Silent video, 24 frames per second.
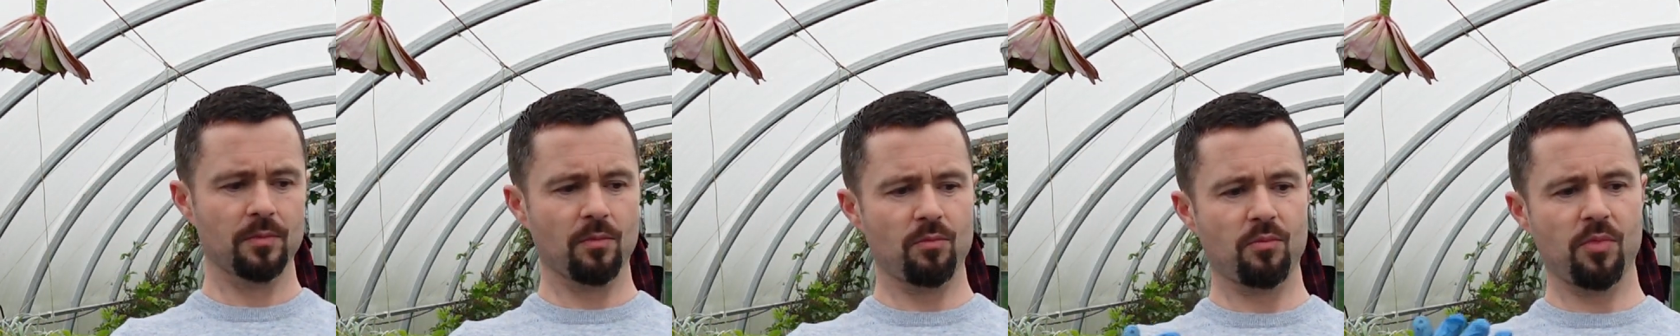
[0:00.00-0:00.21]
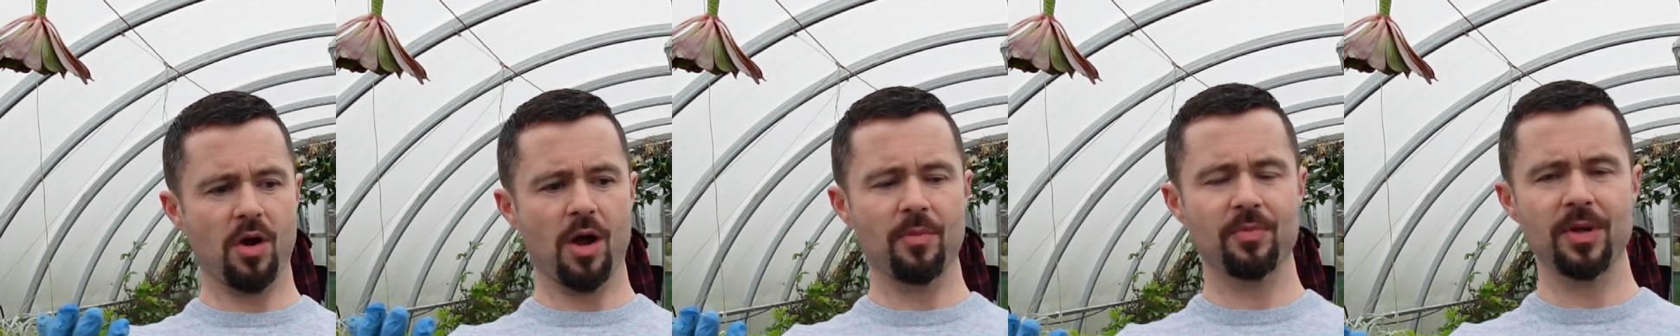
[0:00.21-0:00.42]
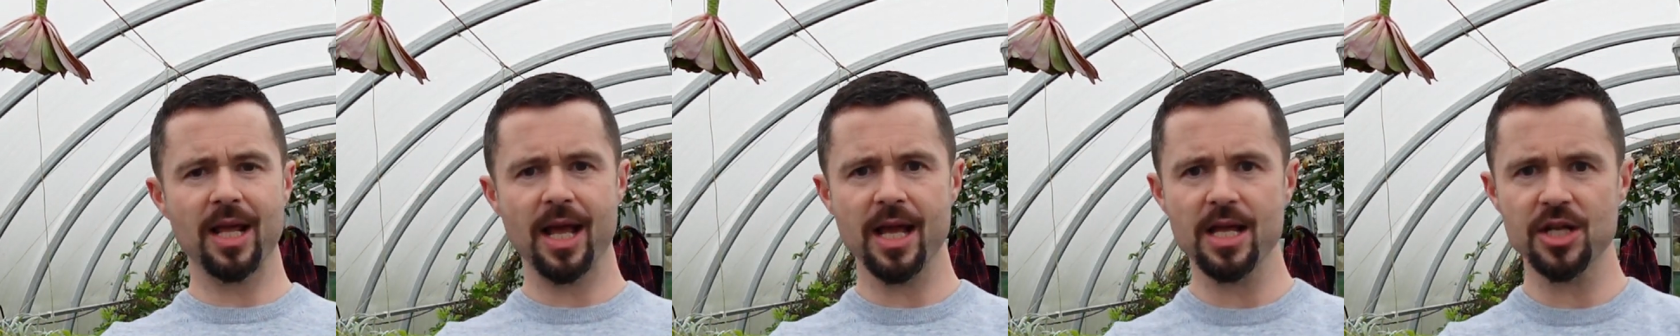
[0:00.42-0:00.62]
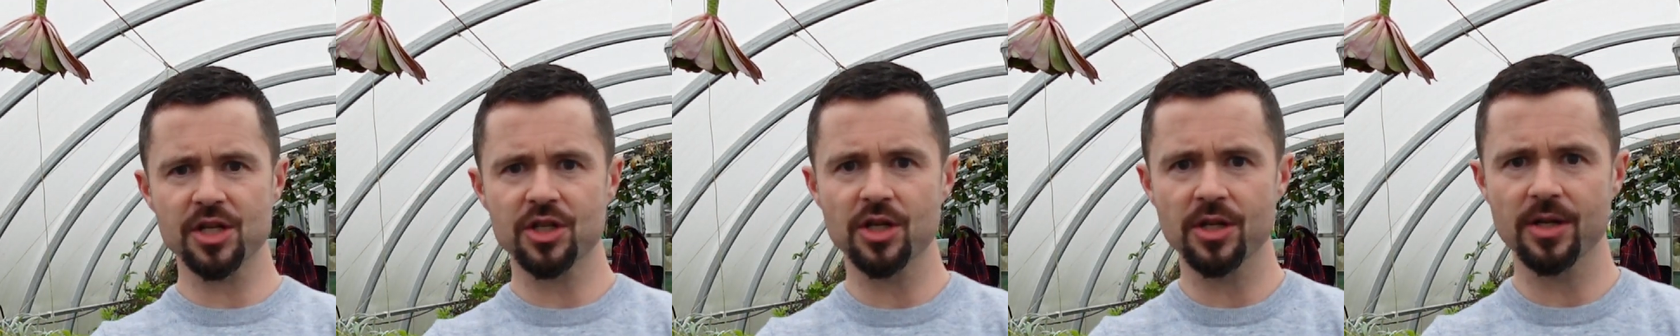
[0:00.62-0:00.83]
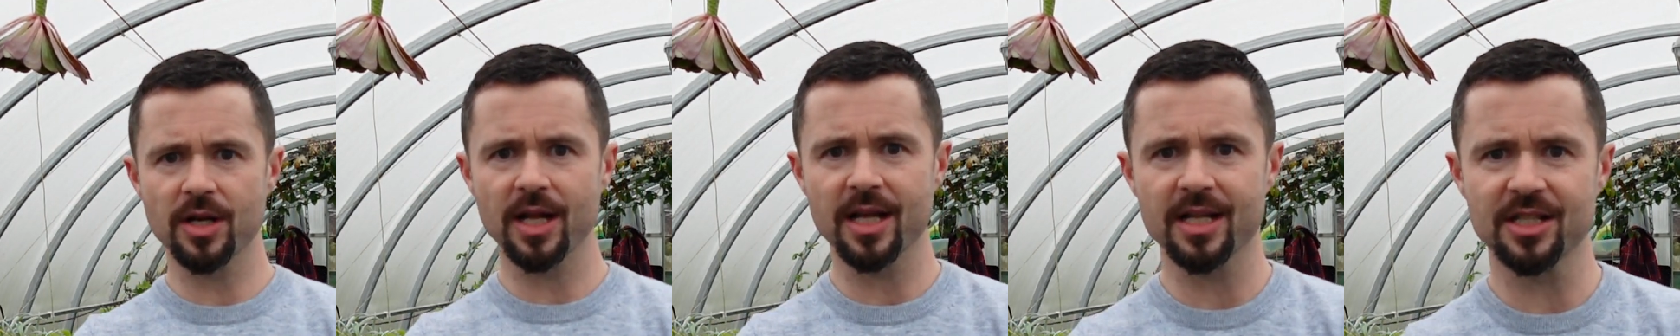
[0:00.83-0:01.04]

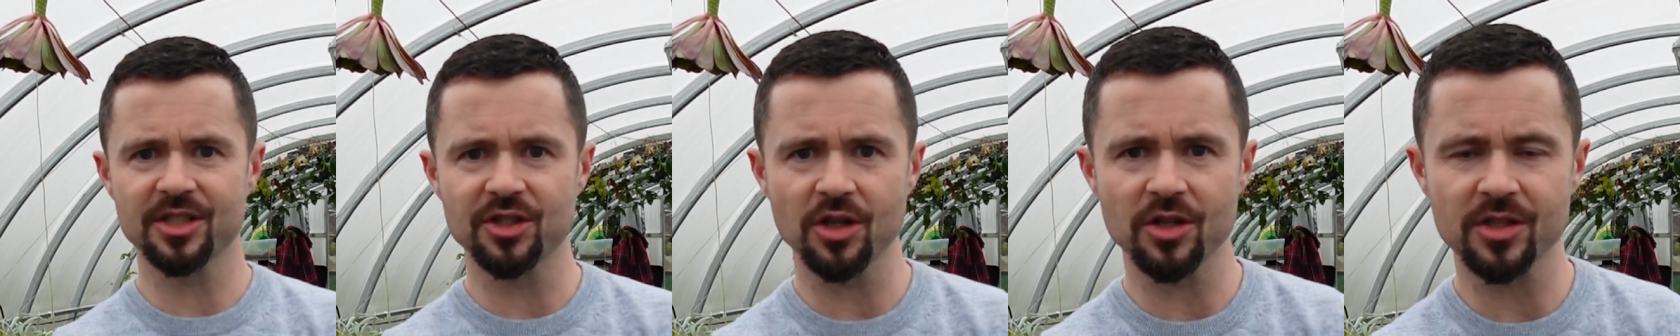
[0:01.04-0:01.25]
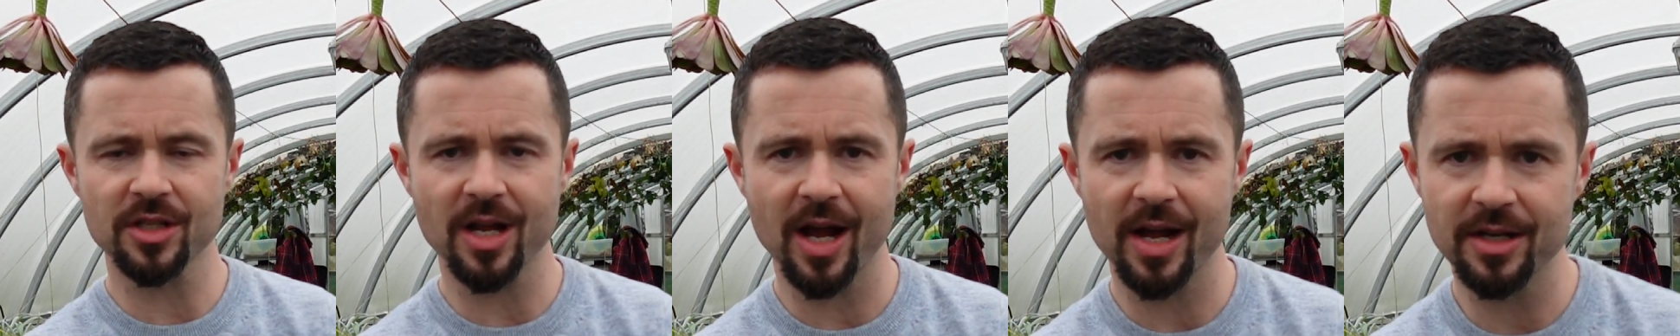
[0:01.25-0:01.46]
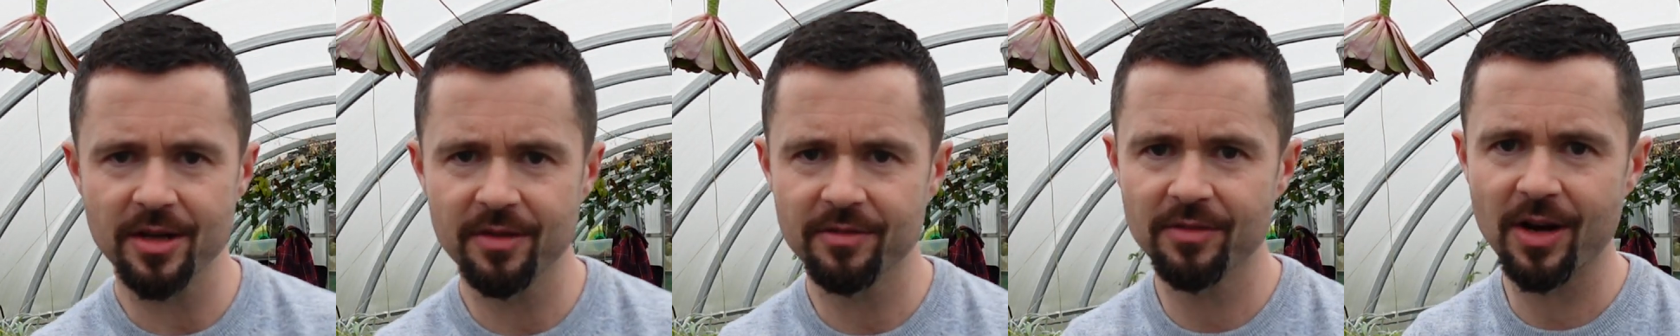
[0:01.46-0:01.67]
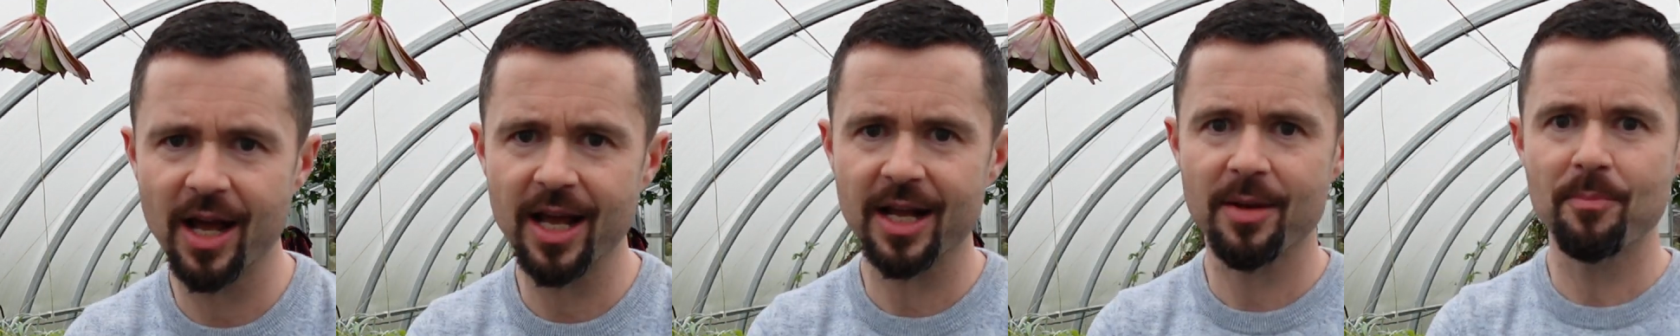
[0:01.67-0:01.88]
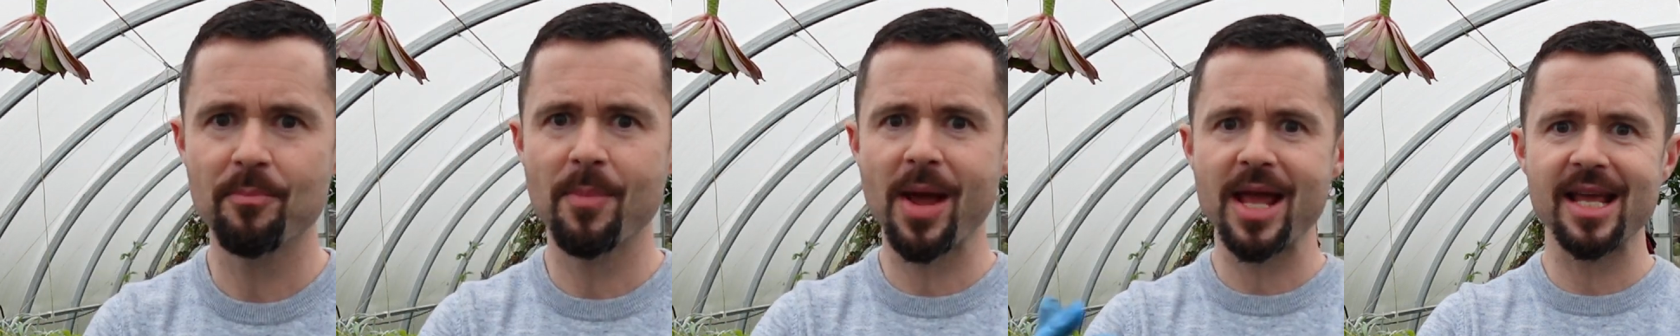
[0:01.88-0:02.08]
Propagation is just kind of
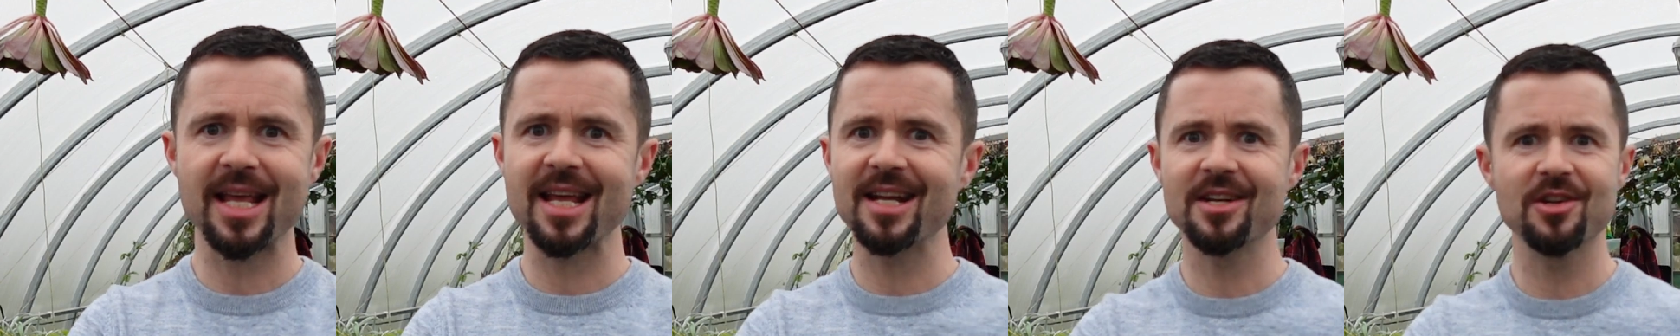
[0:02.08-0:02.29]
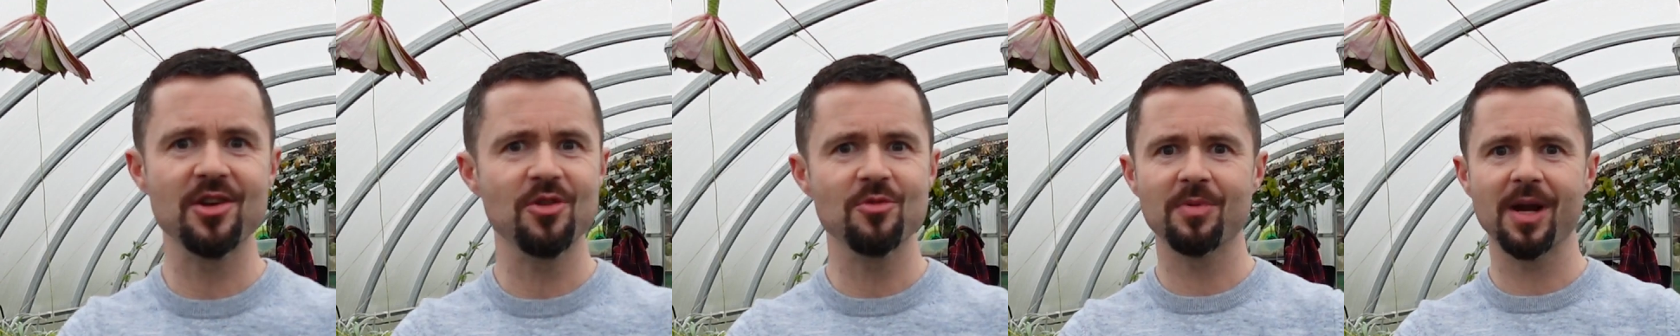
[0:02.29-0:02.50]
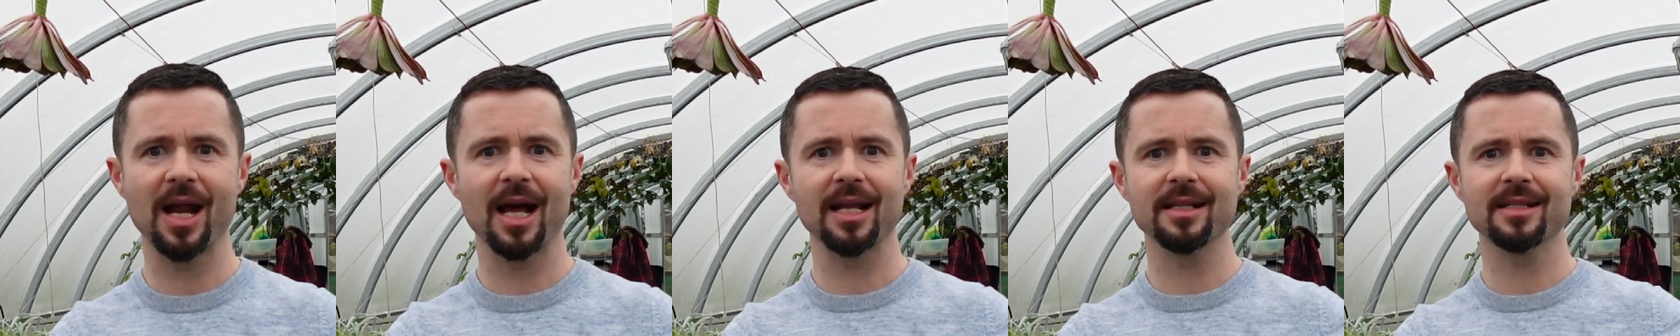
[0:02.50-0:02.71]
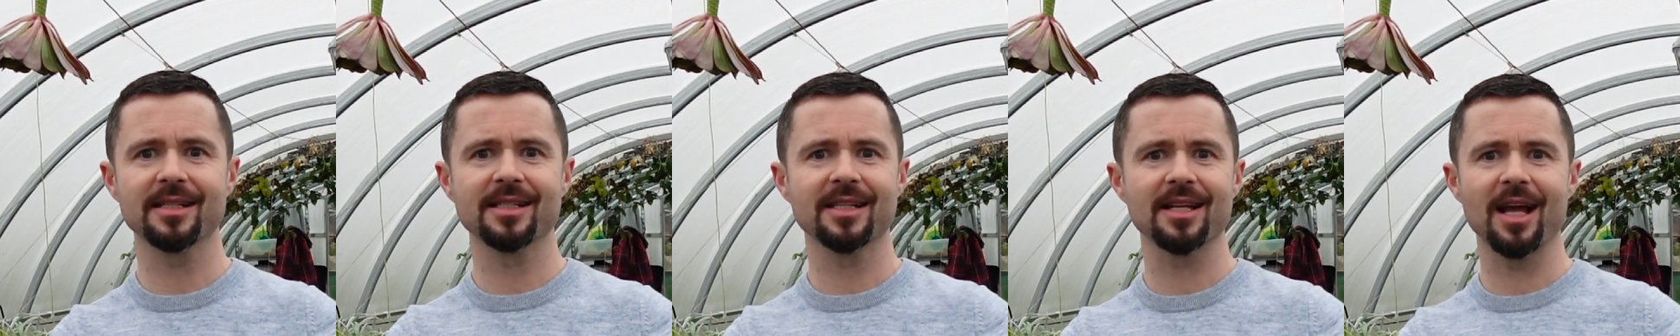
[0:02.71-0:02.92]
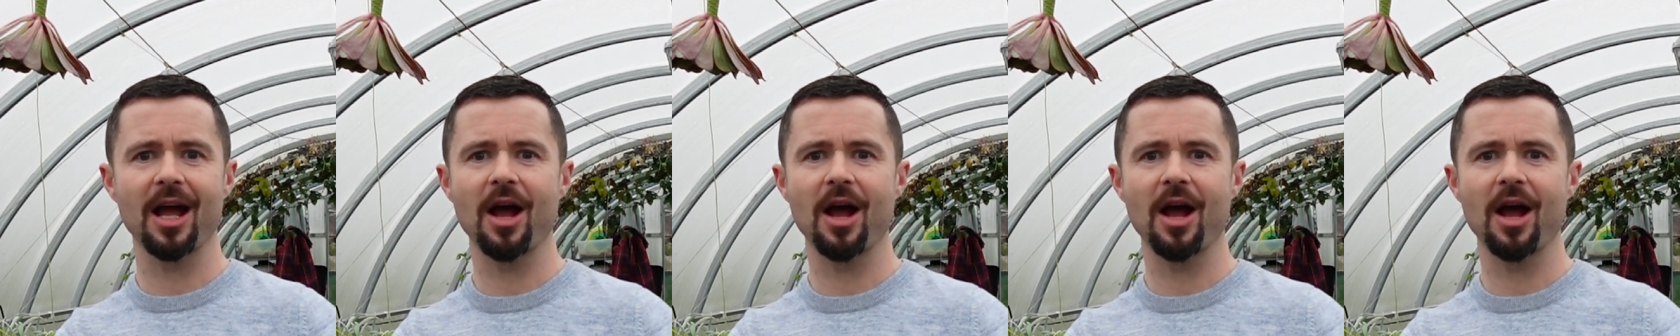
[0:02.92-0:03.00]
like making new plants